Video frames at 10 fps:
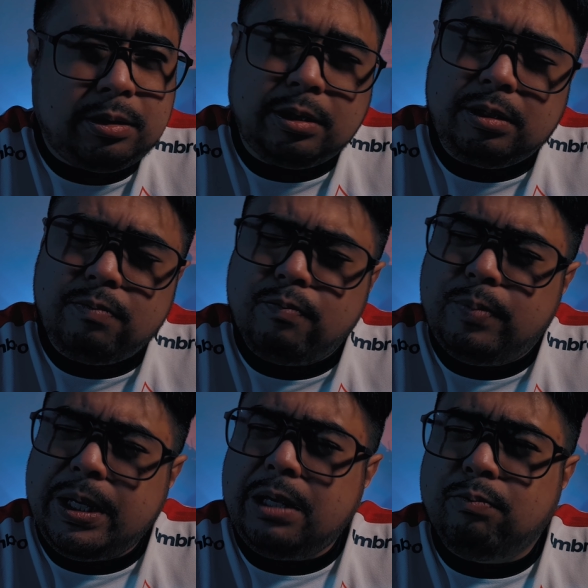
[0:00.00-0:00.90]
could
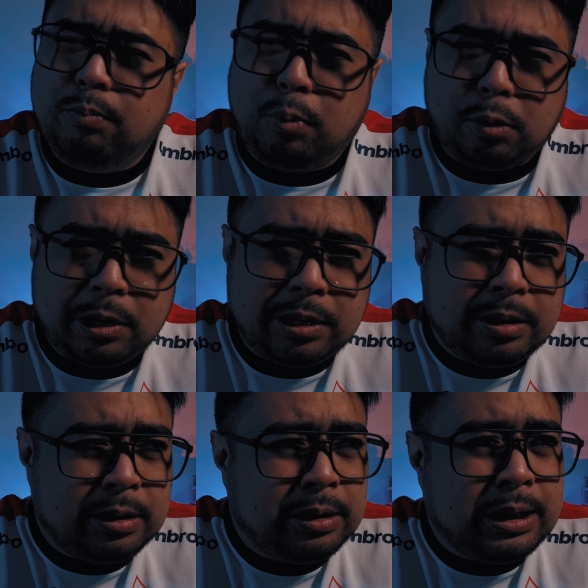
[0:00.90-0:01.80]
be
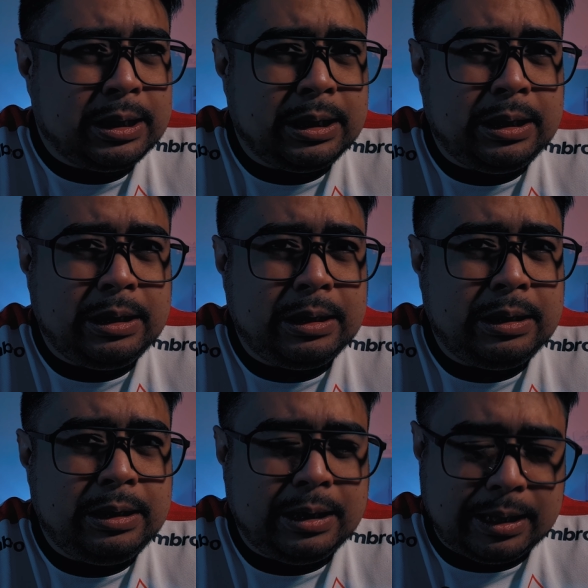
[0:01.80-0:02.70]

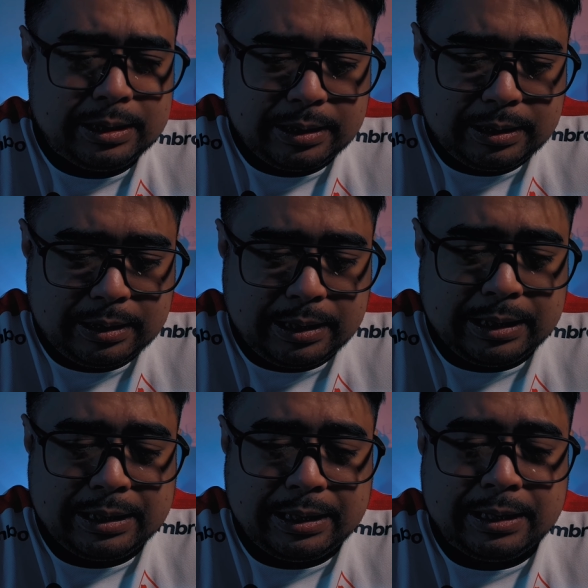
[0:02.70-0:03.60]
borderline, yes,
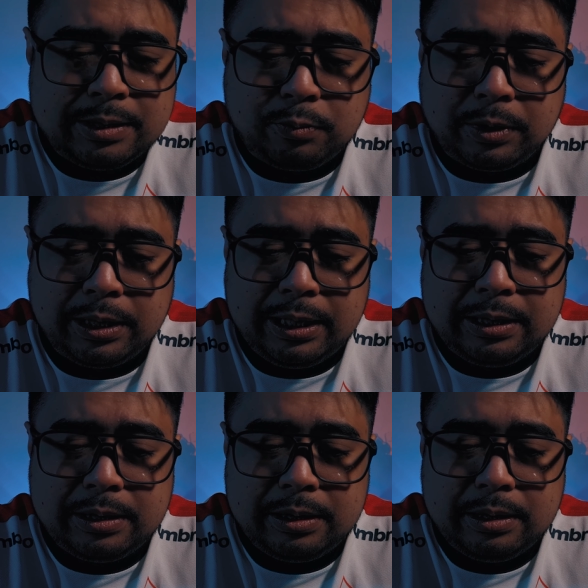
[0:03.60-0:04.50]
it is worth
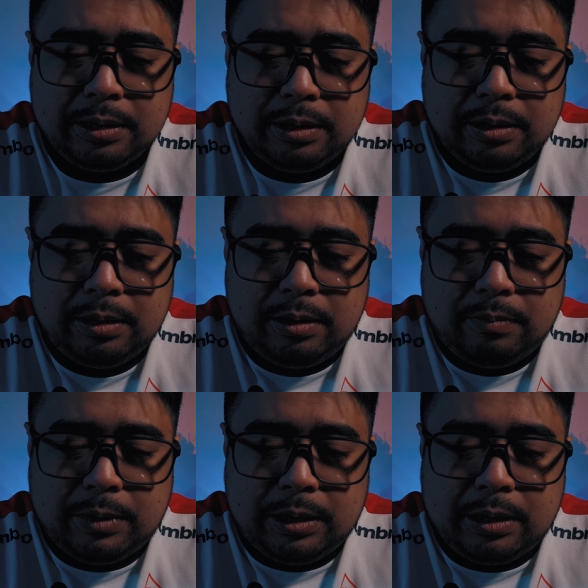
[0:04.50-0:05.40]
it.
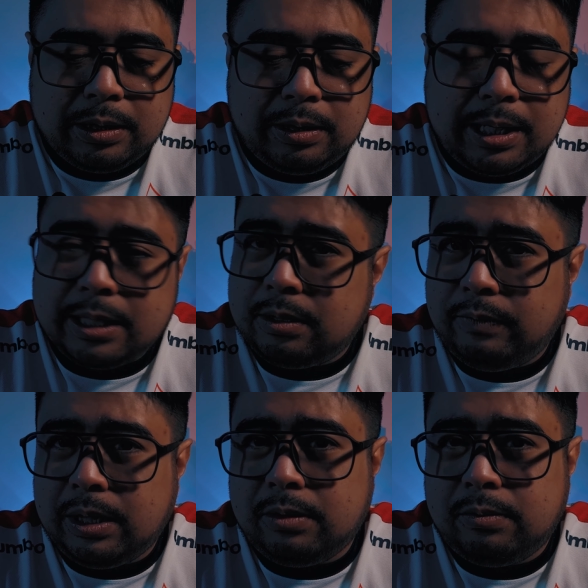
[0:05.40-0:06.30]
But as of
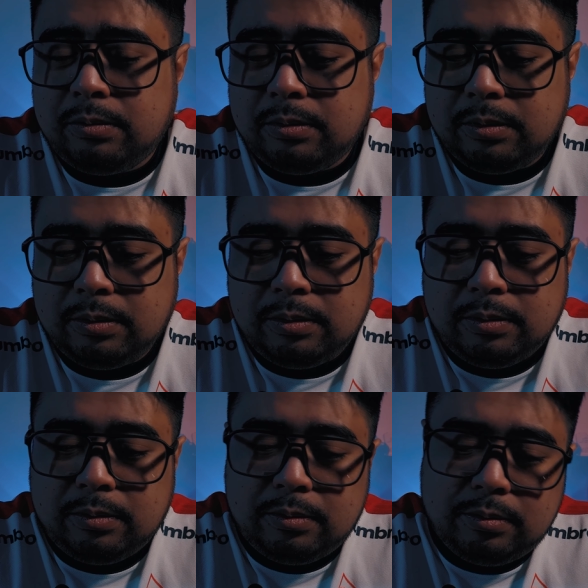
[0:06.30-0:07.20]
now,
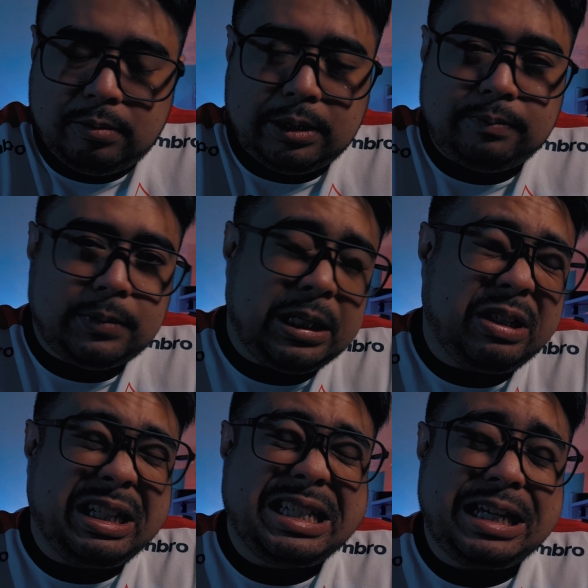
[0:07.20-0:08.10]
well, I
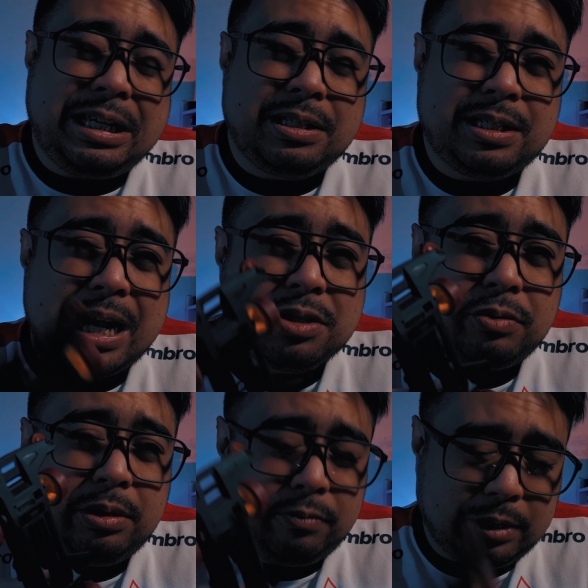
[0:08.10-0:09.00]
couldn't say it's
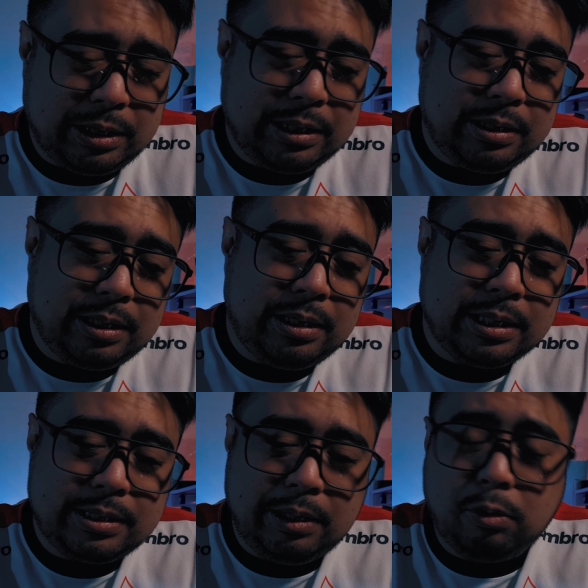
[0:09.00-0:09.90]
actually worth it
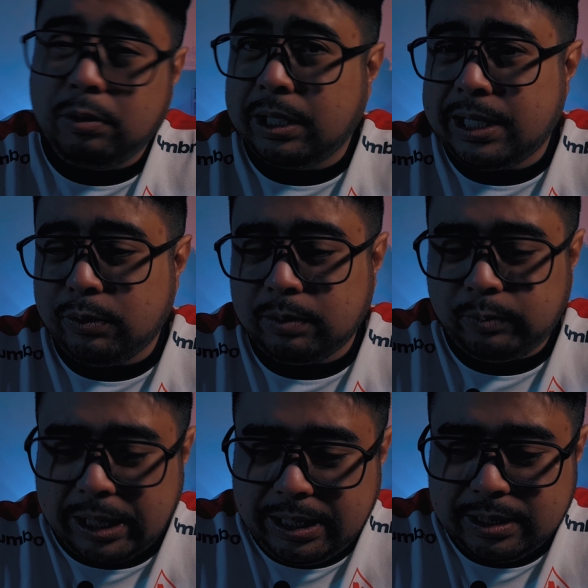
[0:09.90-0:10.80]
unless they lower down the
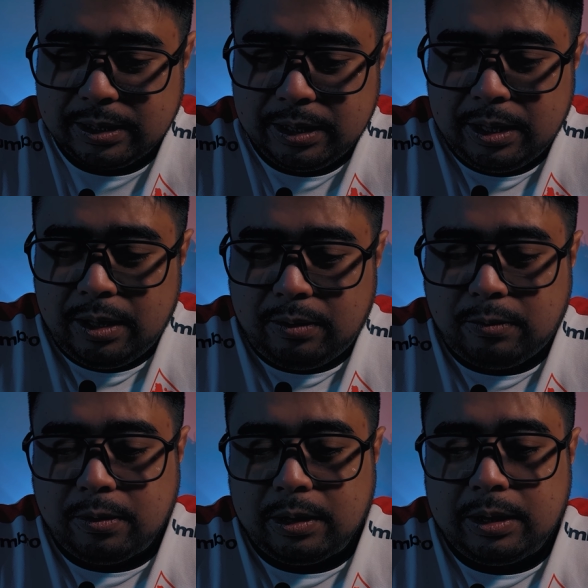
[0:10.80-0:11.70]
price
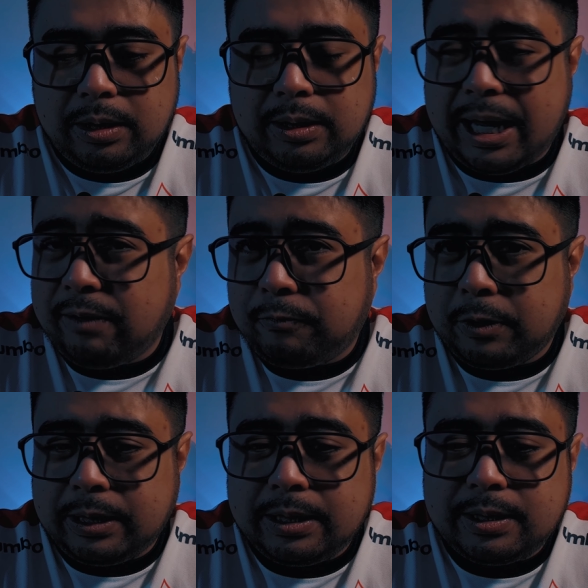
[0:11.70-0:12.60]
or the
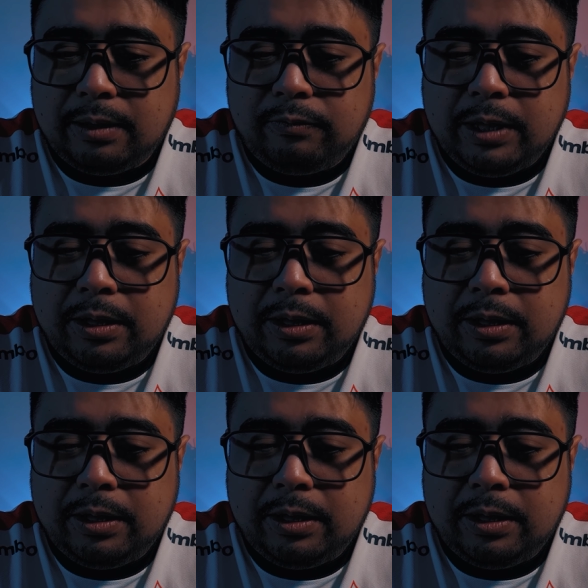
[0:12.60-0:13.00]
effort itself. They